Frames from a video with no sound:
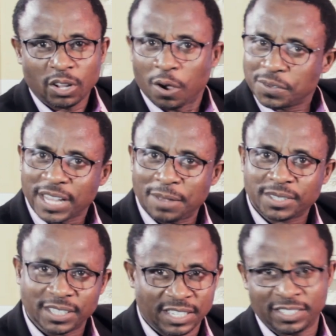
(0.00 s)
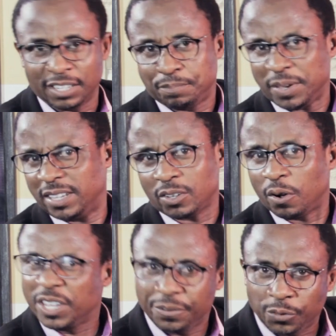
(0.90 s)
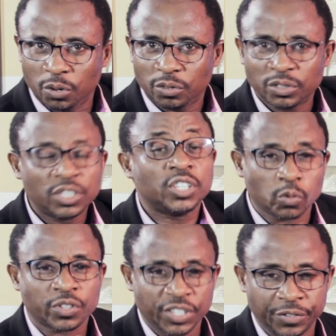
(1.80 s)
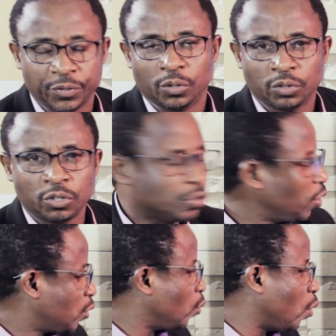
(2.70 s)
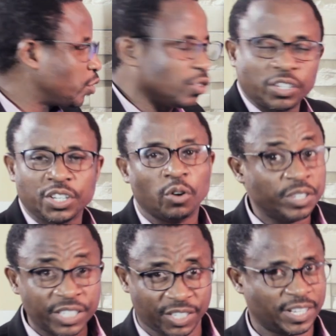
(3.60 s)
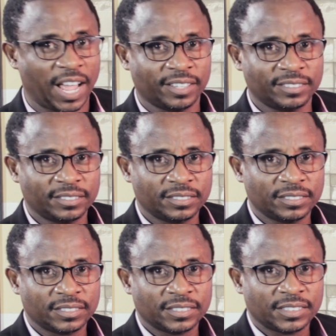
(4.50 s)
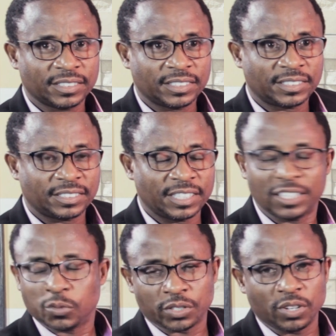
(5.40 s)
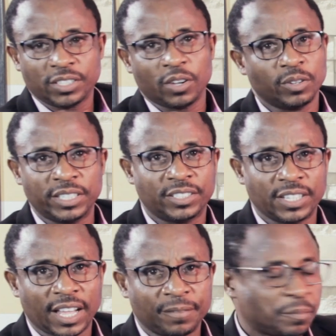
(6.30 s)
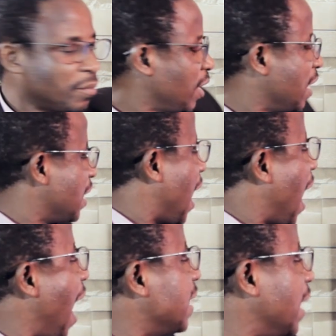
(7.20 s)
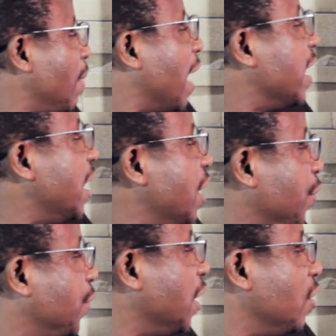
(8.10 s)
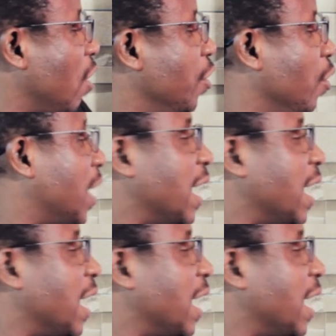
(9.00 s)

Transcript: of Samson? Is it peace or evil? It was evil. So it was not the original. It was not the original. Adam and Eve did not know